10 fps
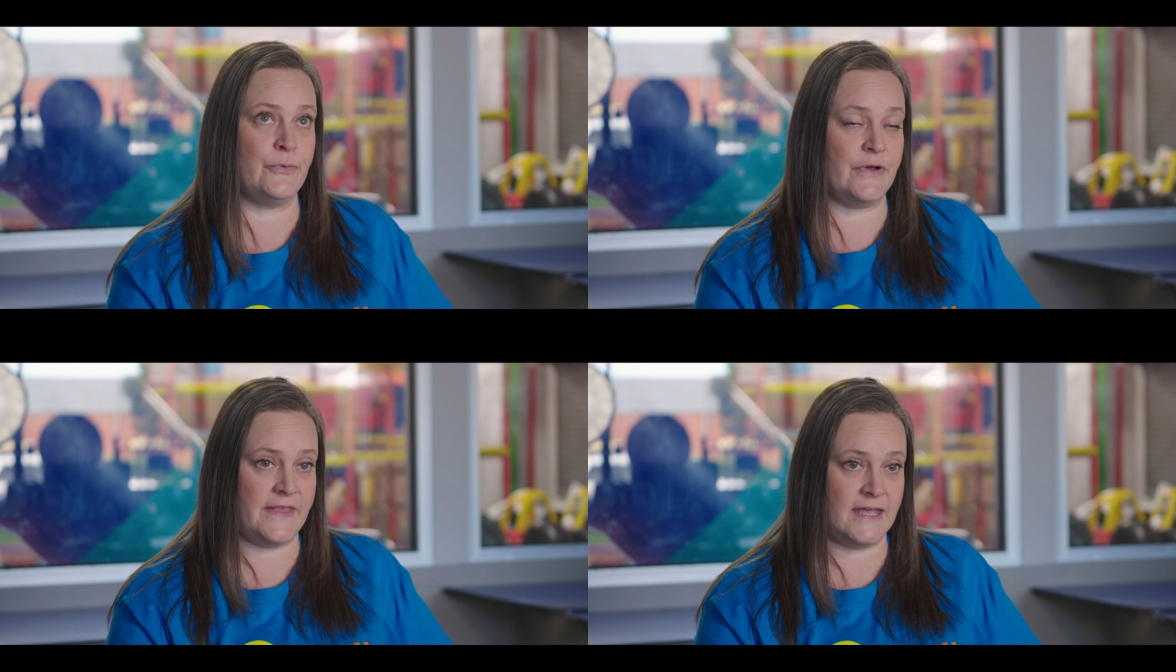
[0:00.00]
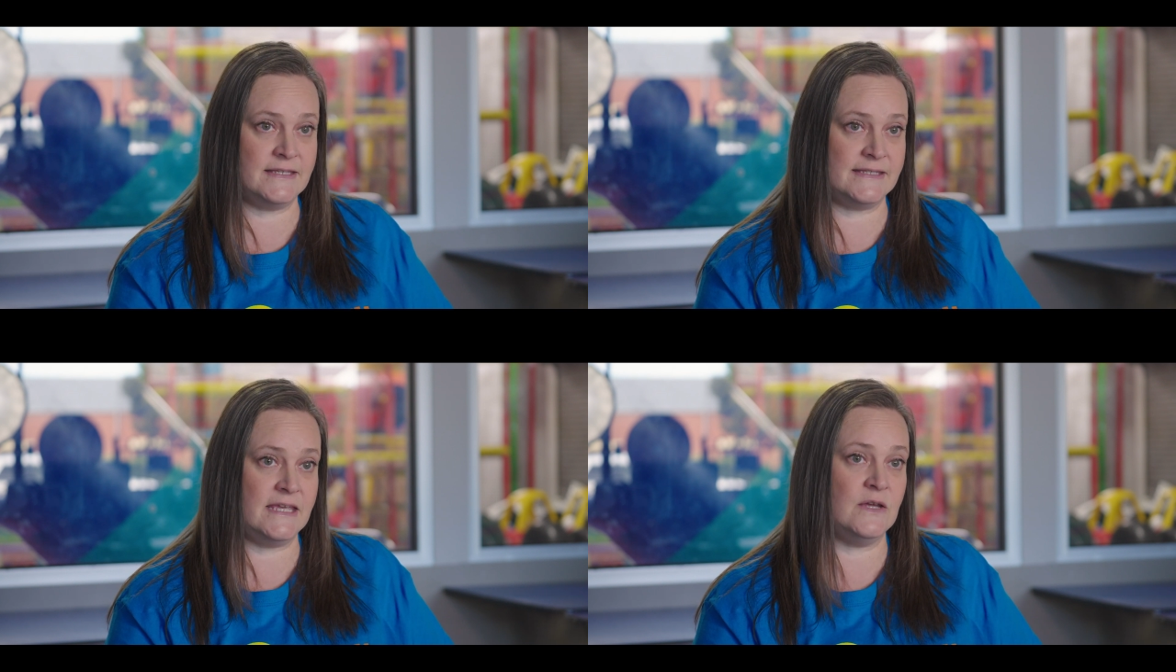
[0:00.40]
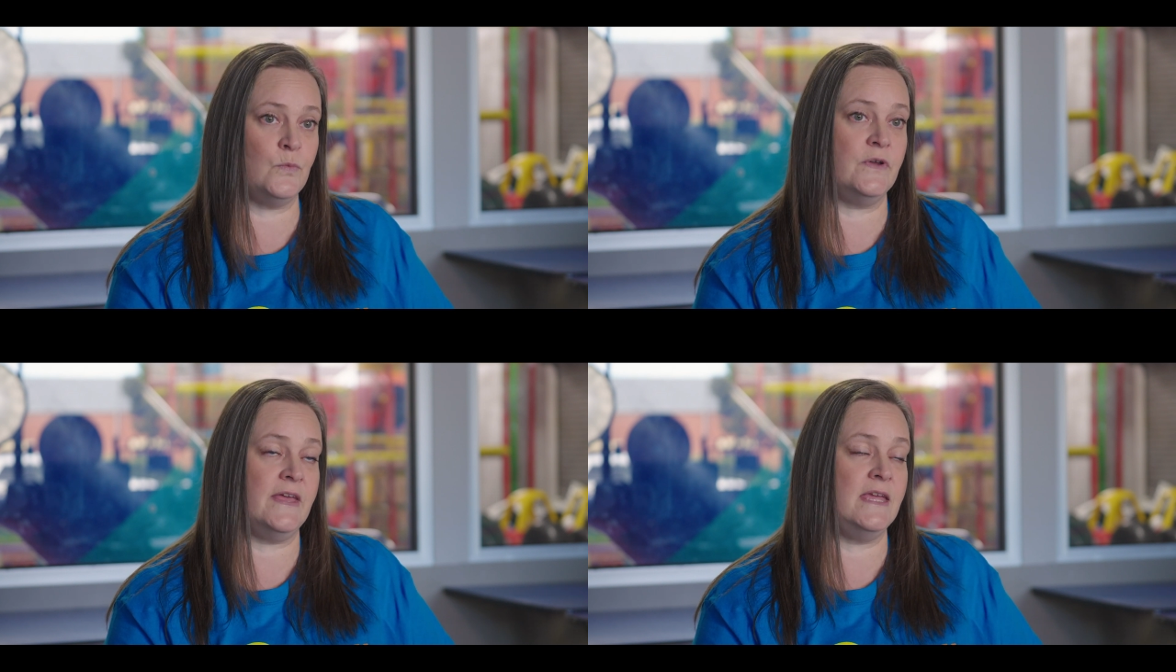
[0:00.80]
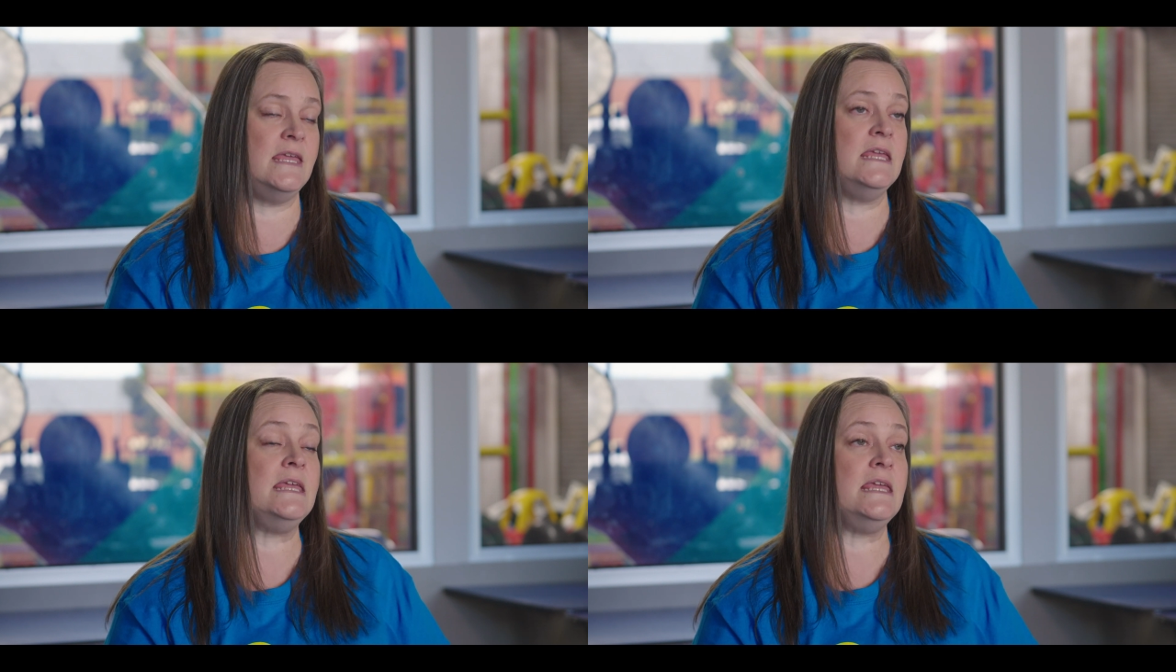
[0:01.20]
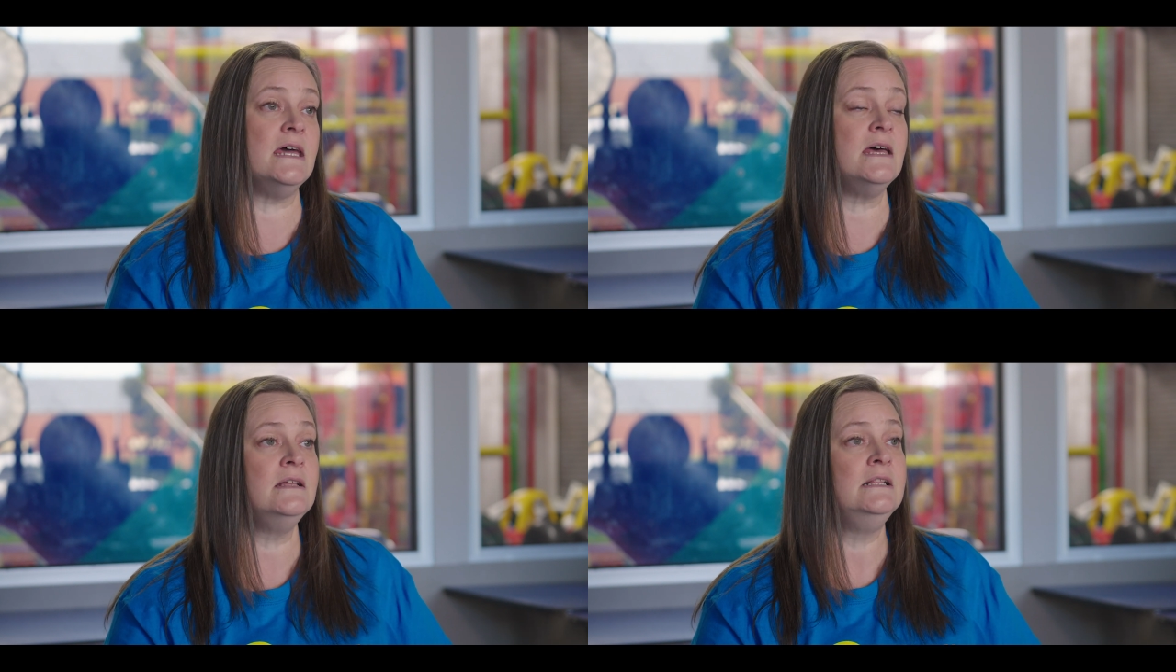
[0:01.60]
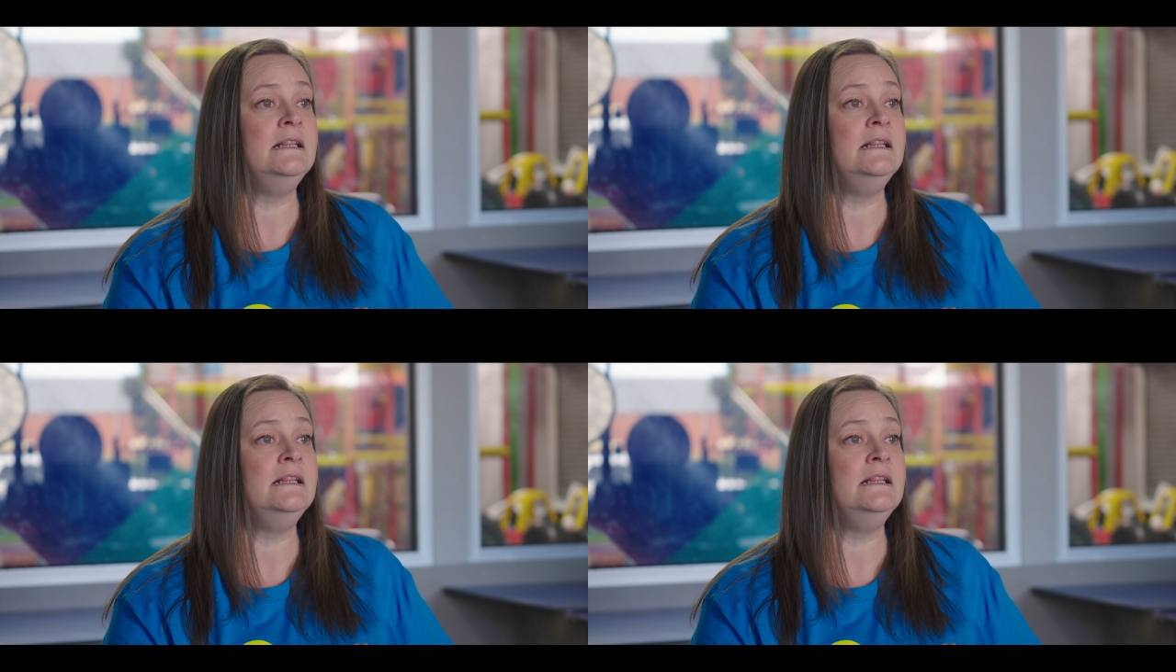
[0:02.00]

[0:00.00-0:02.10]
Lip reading: what they see and what they hear here,